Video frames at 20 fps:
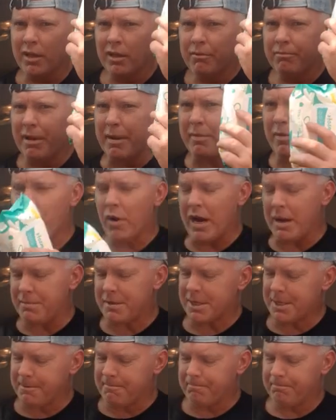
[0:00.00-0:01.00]
baby
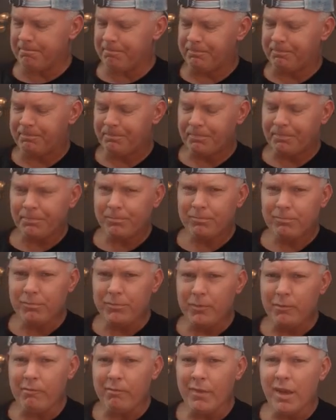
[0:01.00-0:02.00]
wipes.
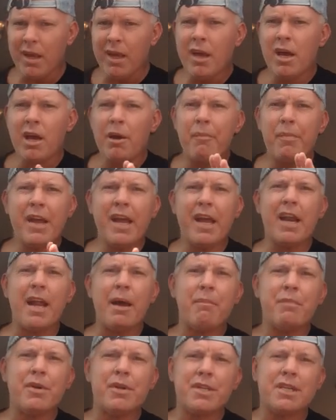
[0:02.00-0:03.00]
Being an
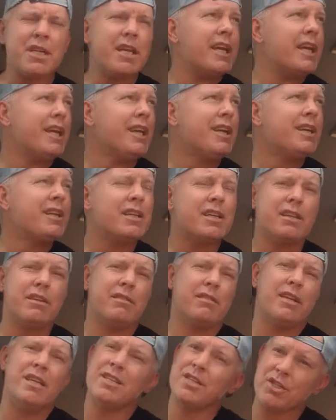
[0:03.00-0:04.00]
amputee
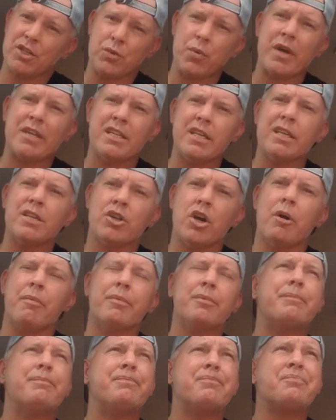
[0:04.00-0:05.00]
is a sweaty job.
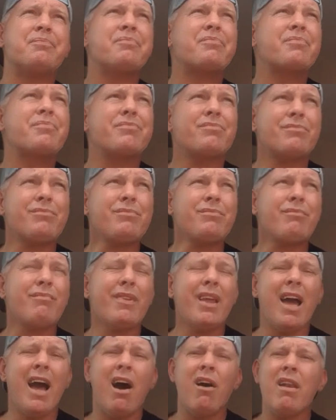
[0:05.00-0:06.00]

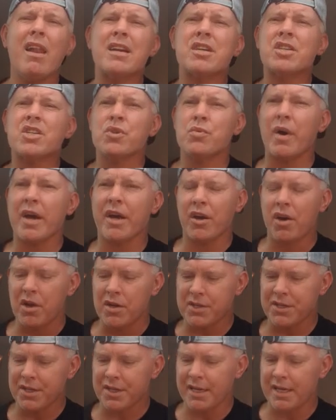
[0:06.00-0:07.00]
Our legs sweat
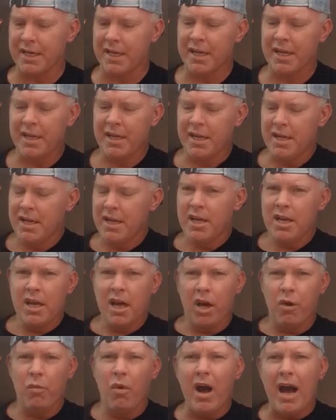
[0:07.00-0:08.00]
constantly.
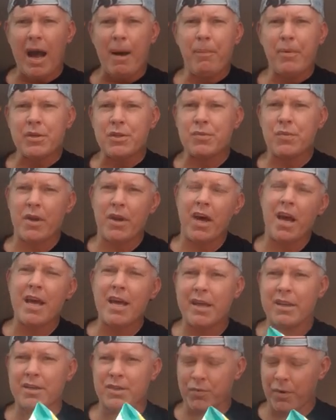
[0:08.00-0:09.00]
And what happens when
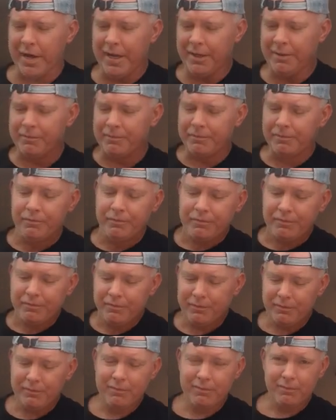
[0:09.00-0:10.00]
I sweat?
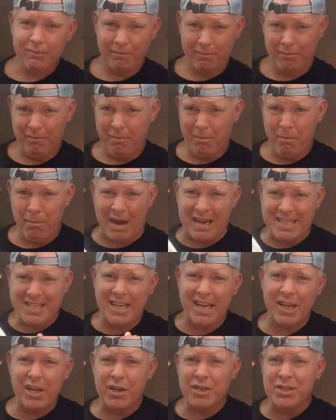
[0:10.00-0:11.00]
My
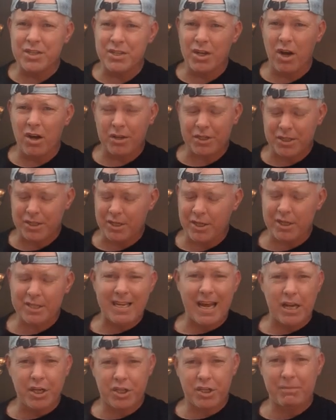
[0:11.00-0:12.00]
silicone socks that
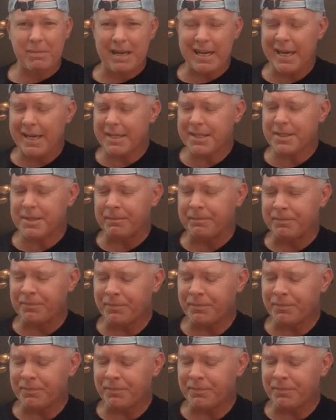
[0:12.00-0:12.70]
attach to my legs,